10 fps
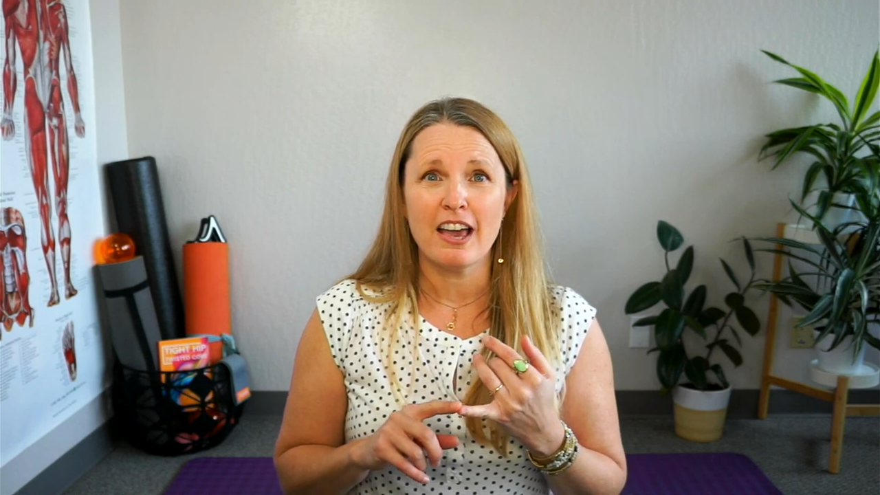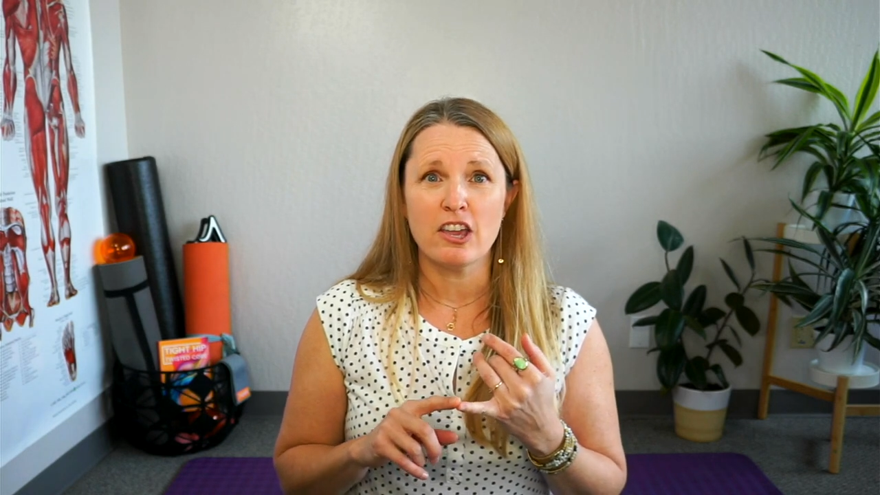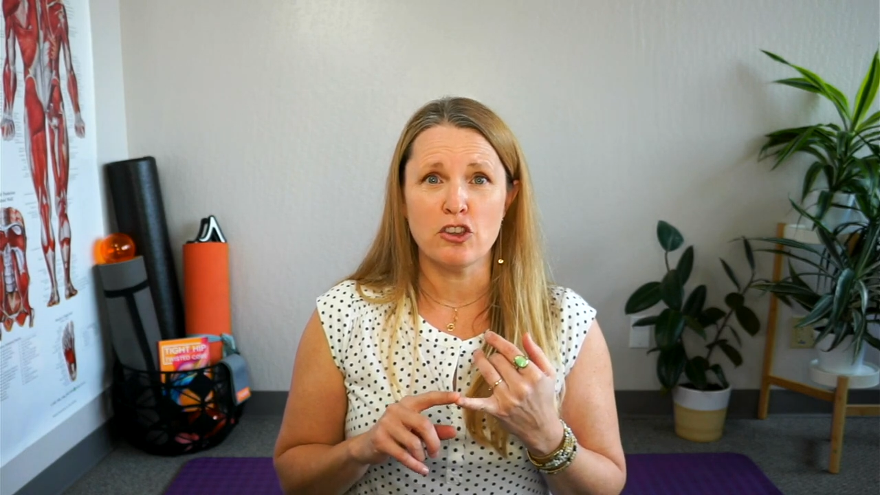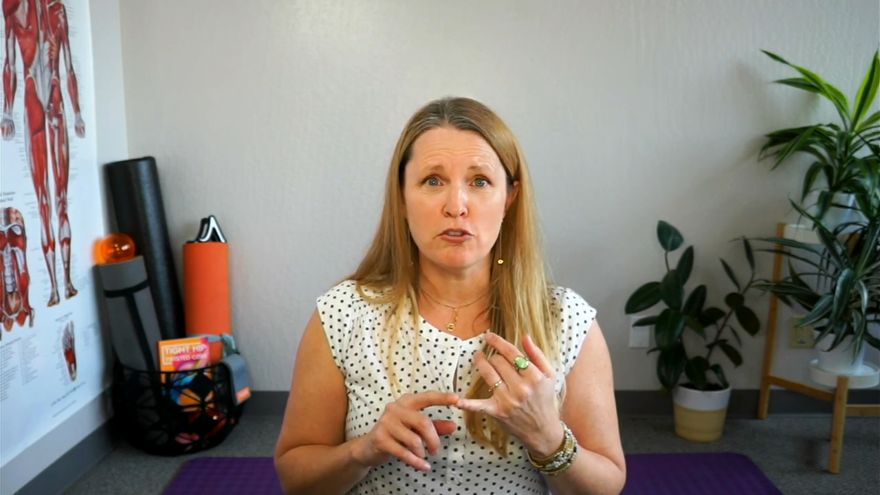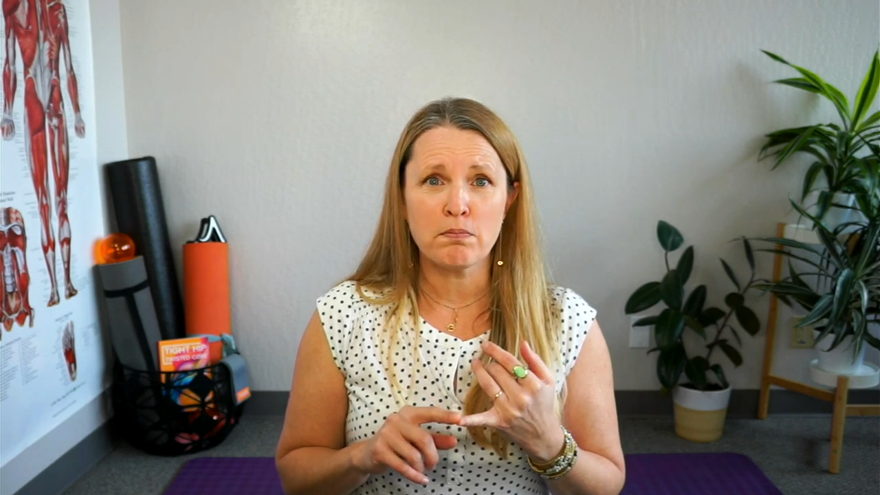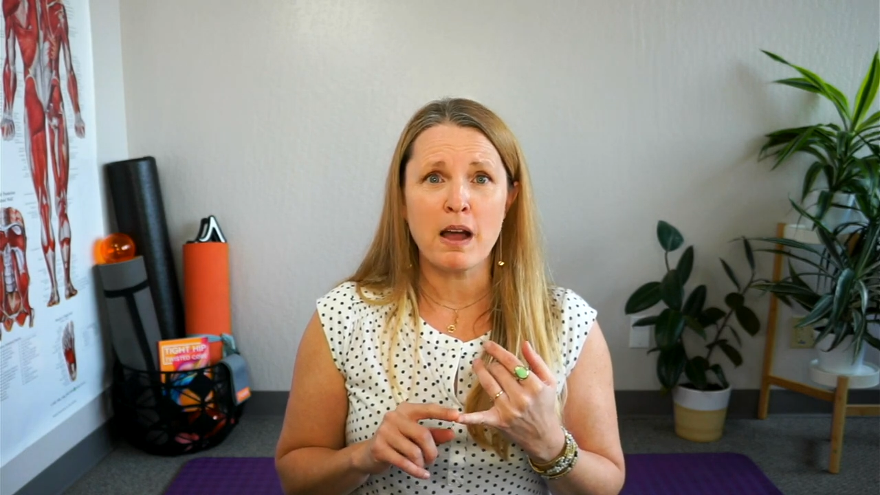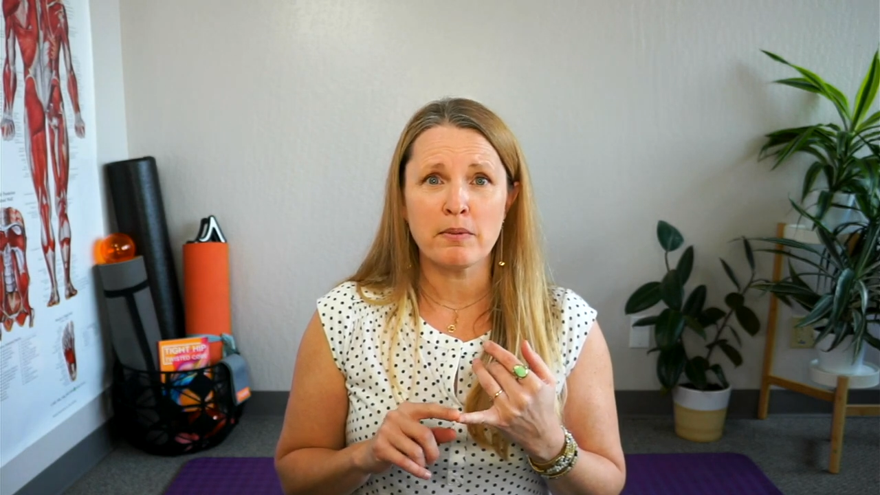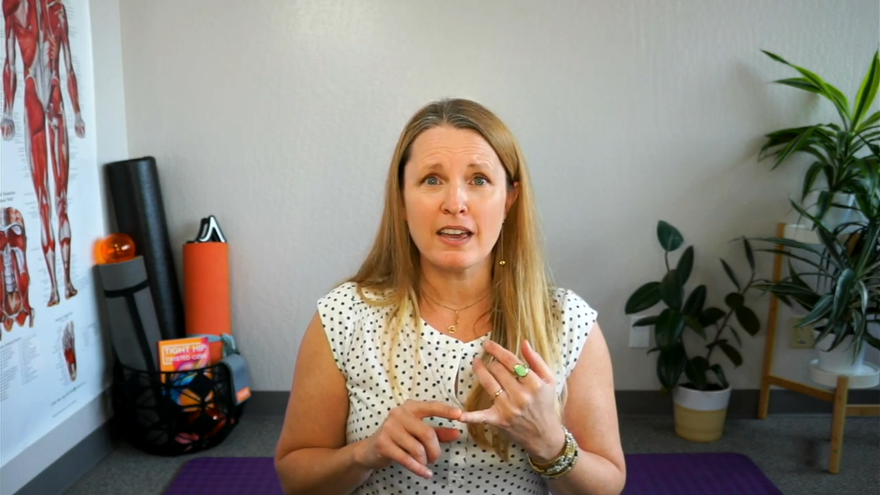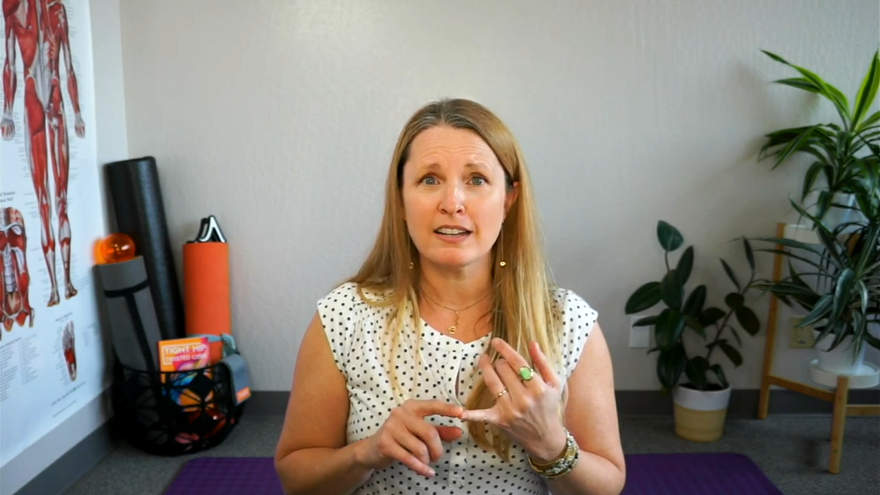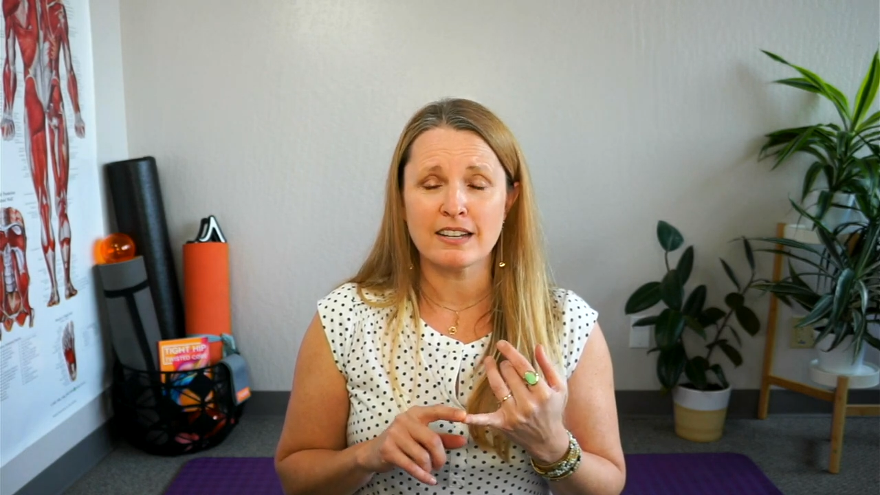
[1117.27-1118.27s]
you've
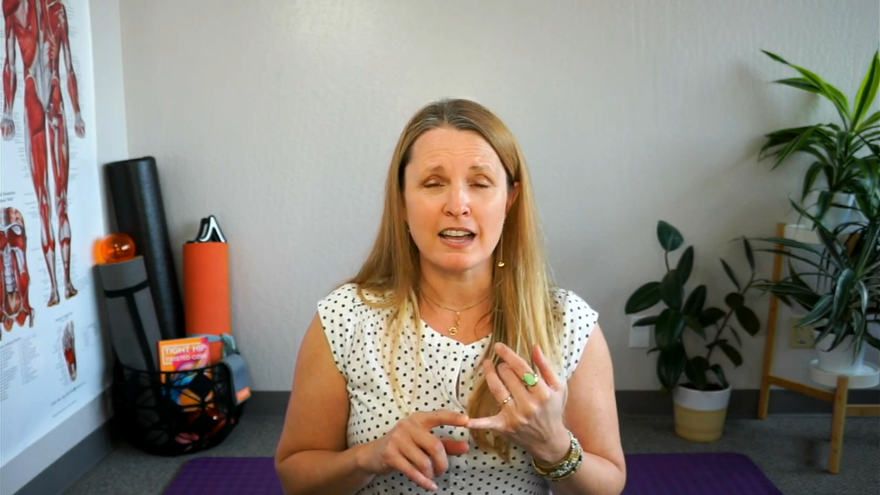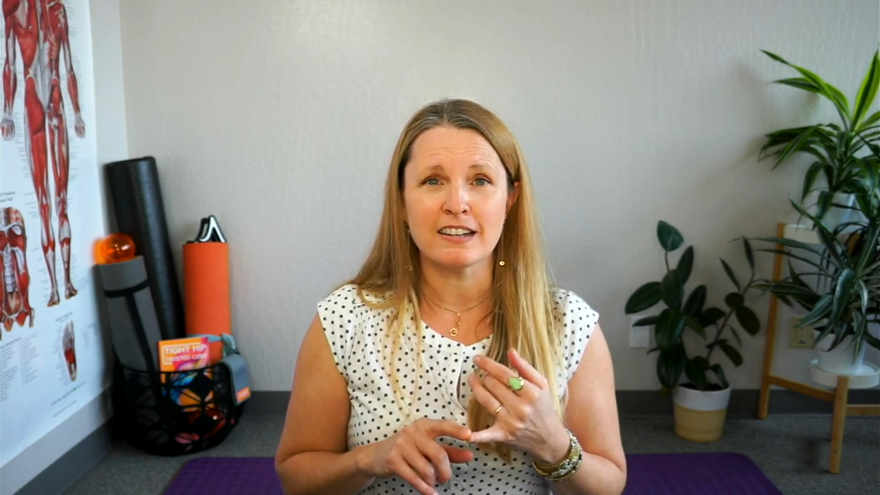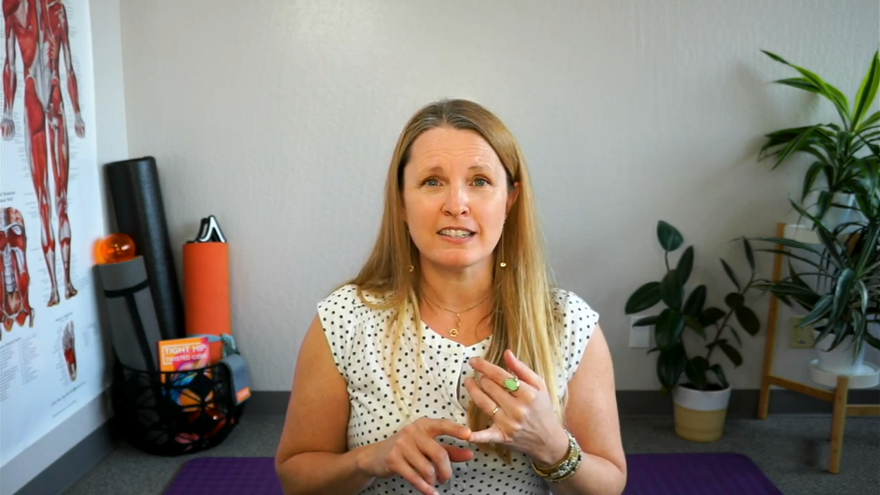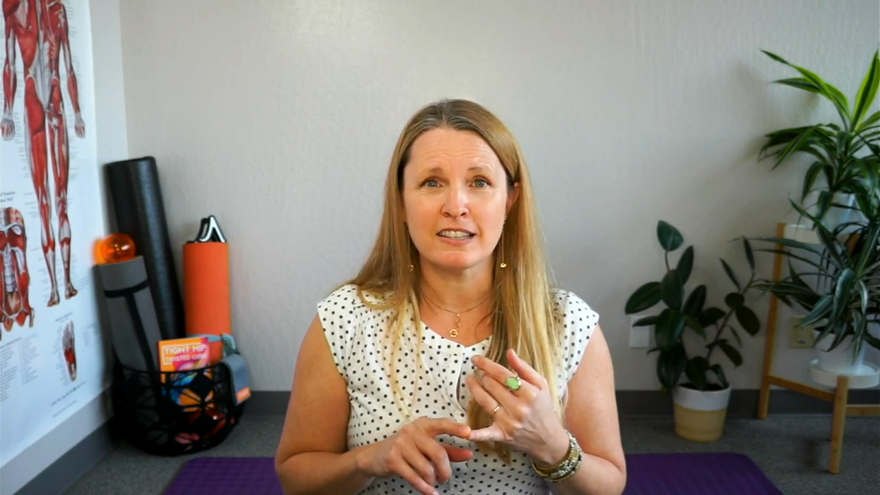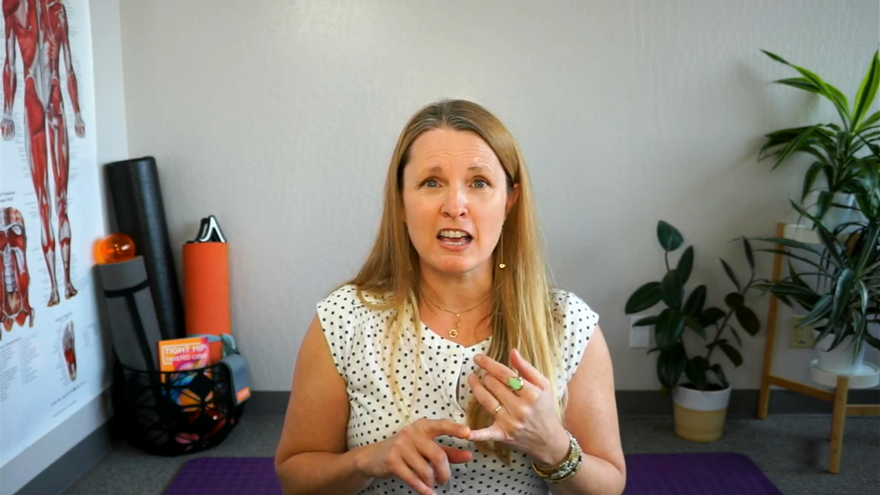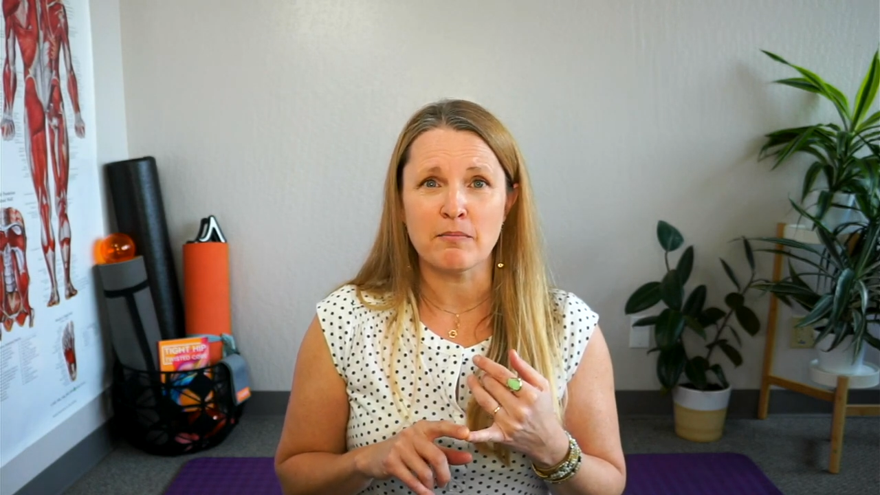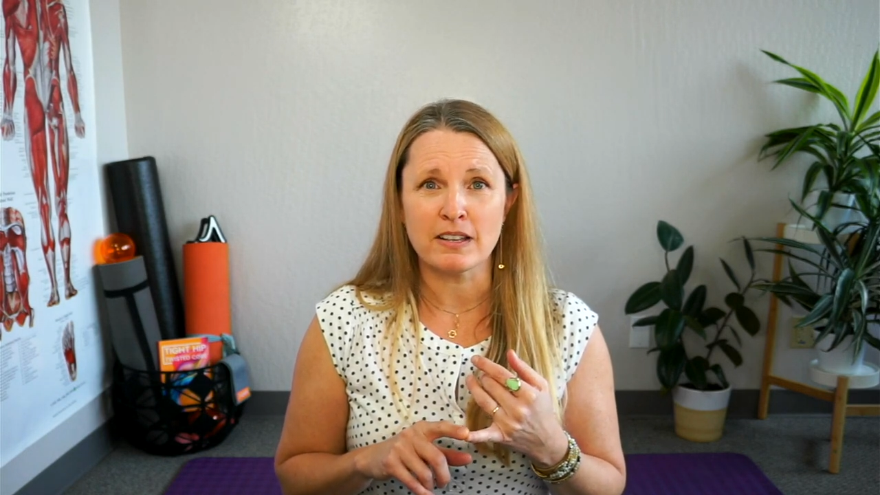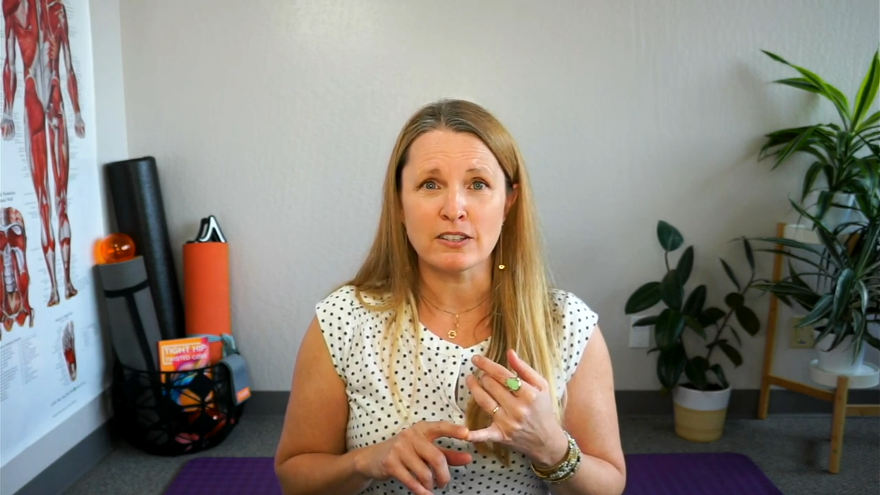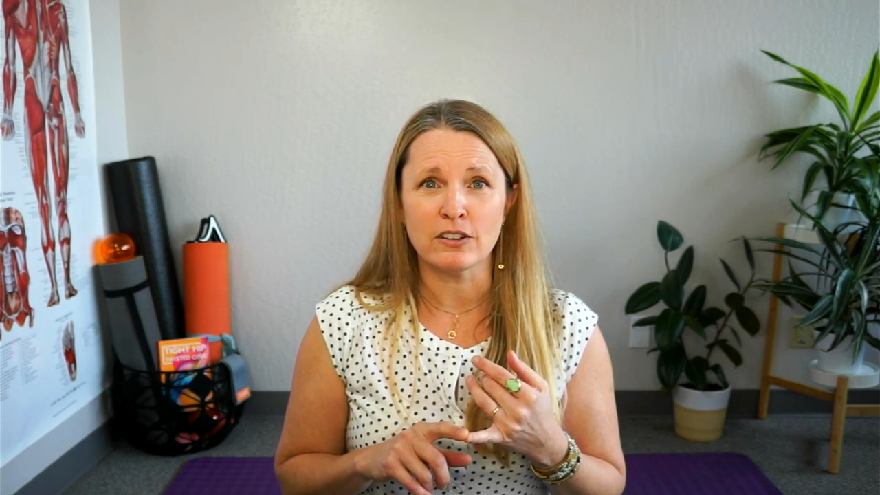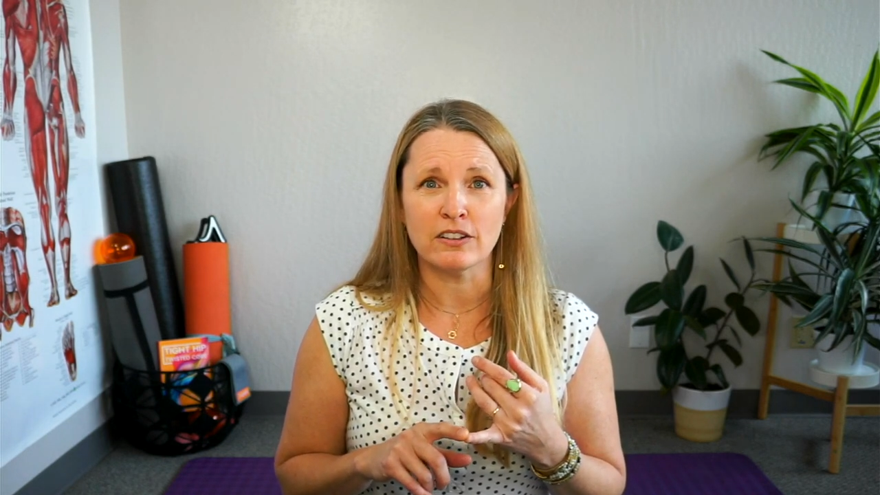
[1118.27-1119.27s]
probably had tightness in that
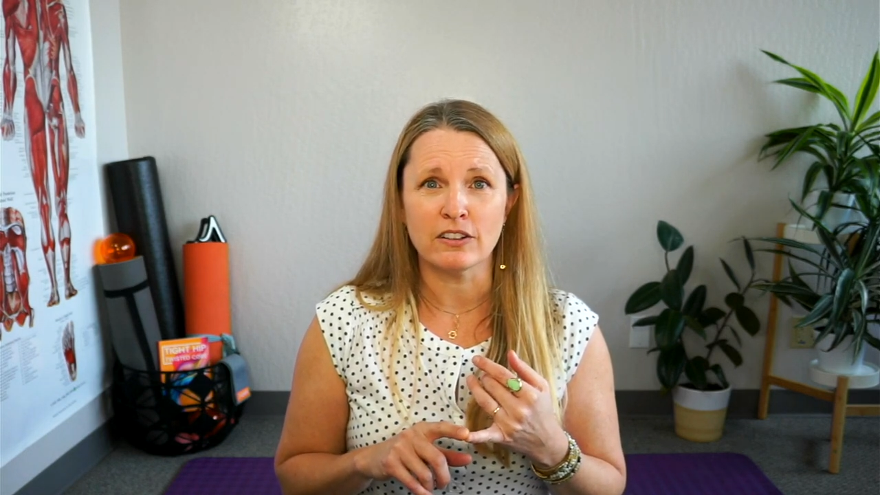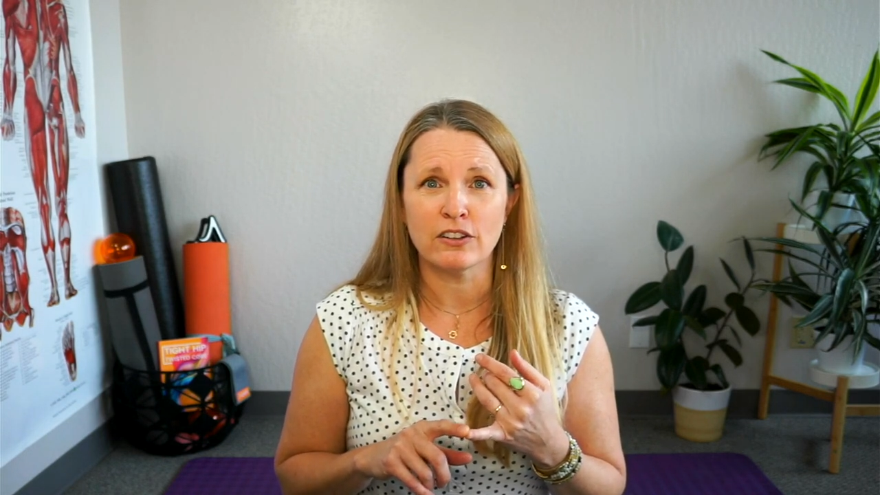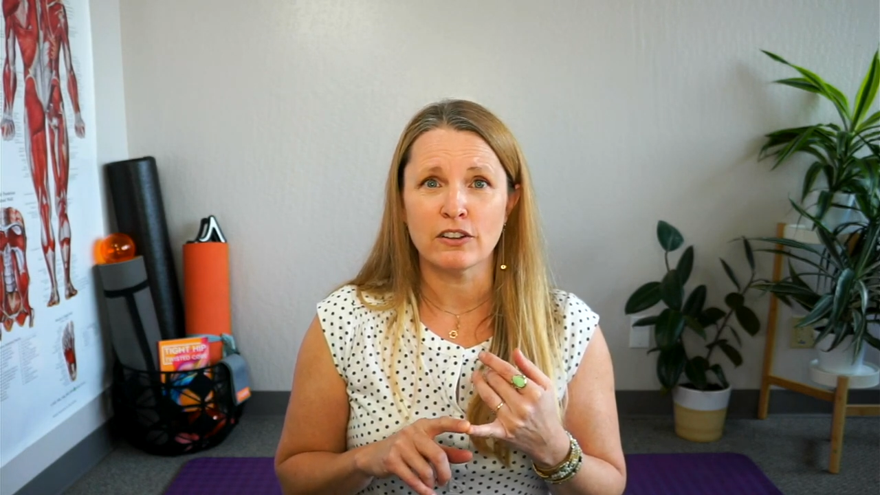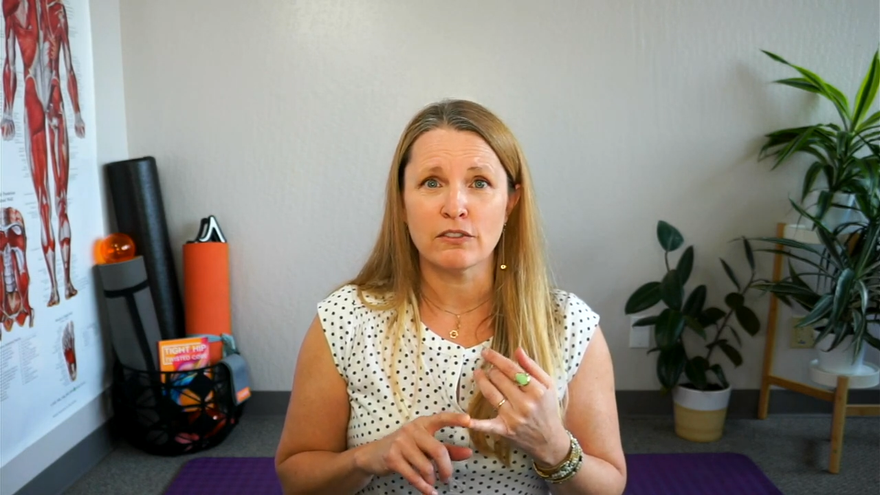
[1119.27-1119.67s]
muscle